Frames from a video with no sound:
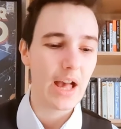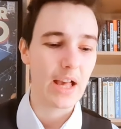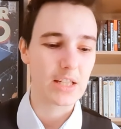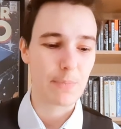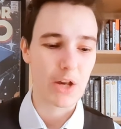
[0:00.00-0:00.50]

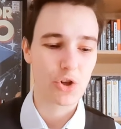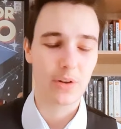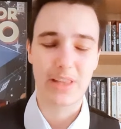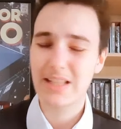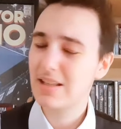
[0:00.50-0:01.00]
a special.
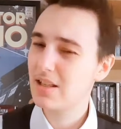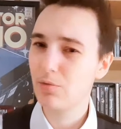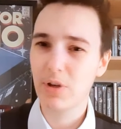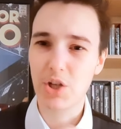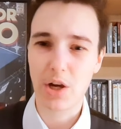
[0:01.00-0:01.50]
This is a
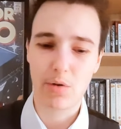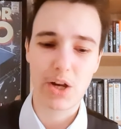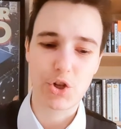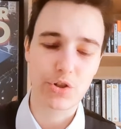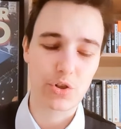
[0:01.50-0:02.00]

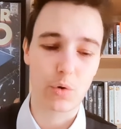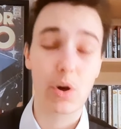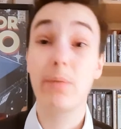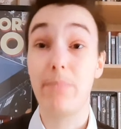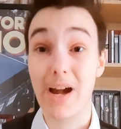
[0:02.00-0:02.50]
regeneration
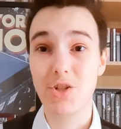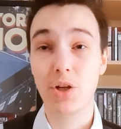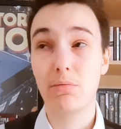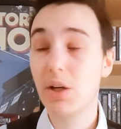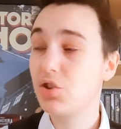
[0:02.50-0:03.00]
story,
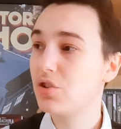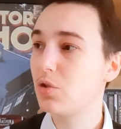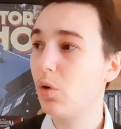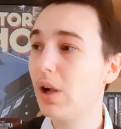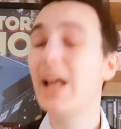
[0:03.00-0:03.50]
bi-generation
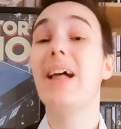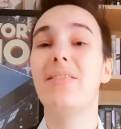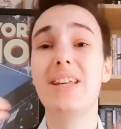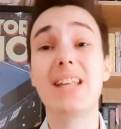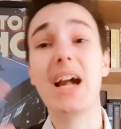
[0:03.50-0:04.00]
story.
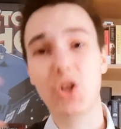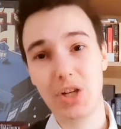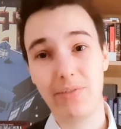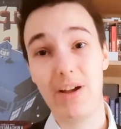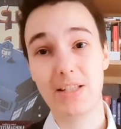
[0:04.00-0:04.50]
This
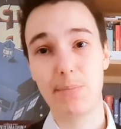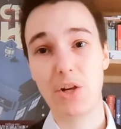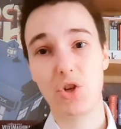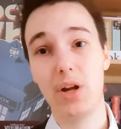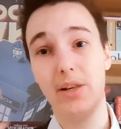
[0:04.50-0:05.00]
actually felt
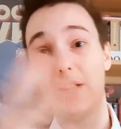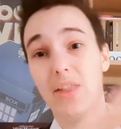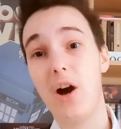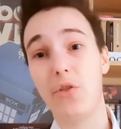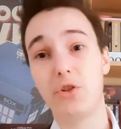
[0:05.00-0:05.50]
special, unlike
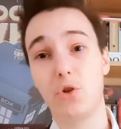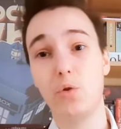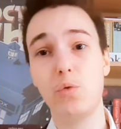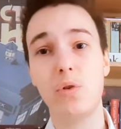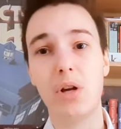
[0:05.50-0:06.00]
the other
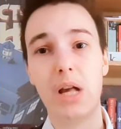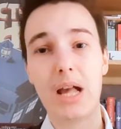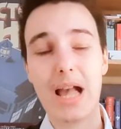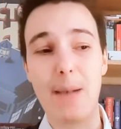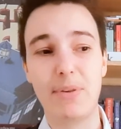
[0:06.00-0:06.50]
two
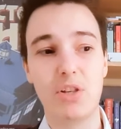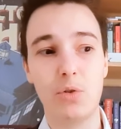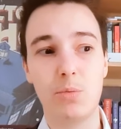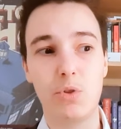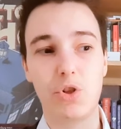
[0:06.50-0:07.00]

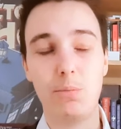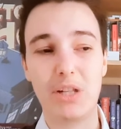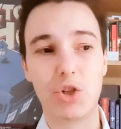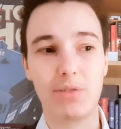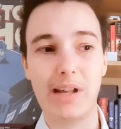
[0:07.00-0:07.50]
episodes, which to me
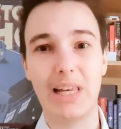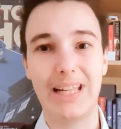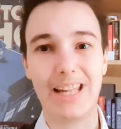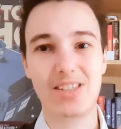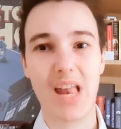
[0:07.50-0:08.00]
just felt
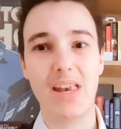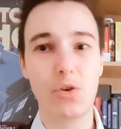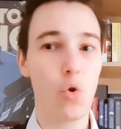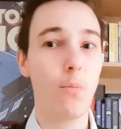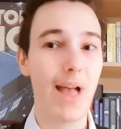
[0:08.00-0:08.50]
like extended
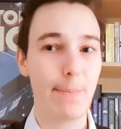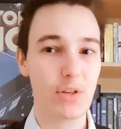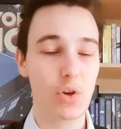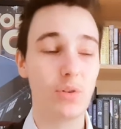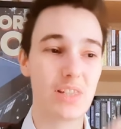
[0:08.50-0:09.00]
normal
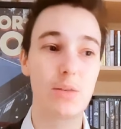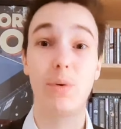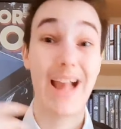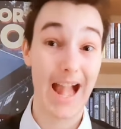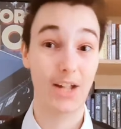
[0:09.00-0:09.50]
episodes. This
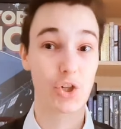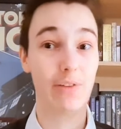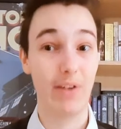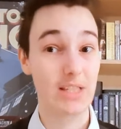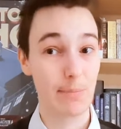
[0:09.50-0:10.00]
one actually
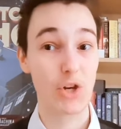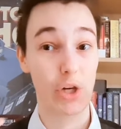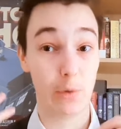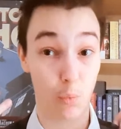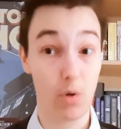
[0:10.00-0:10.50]
felt special
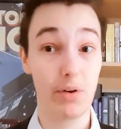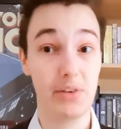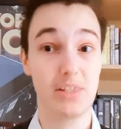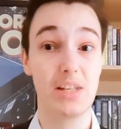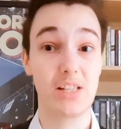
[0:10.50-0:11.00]
and
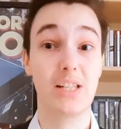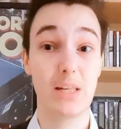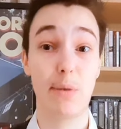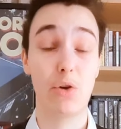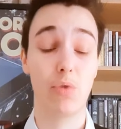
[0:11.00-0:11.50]
warranted the 60
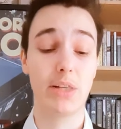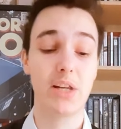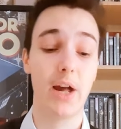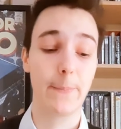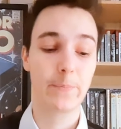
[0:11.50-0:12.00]
minute
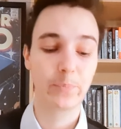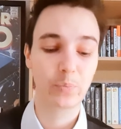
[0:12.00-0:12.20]
runtime.